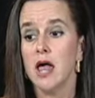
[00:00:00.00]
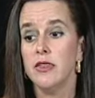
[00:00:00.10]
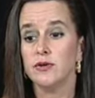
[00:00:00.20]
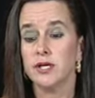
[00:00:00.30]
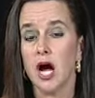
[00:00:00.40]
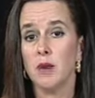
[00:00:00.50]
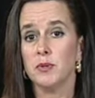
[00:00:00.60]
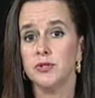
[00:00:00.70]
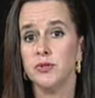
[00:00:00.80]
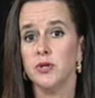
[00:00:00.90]
there's an
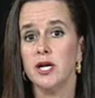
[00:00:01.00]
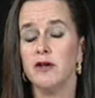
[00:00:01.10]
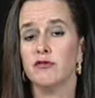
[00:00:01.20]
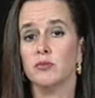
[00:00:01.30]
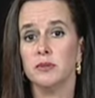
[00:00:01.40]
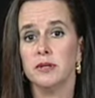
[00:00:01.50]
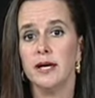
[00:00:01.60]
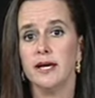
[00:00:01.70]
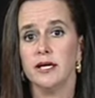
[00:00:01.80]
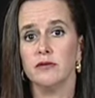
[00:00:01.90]
opportunity for
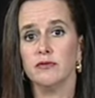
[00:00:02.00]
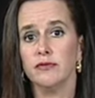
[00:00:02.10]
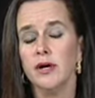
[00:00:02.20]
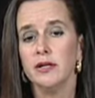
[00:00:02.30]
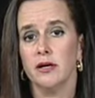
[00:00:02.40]
play in front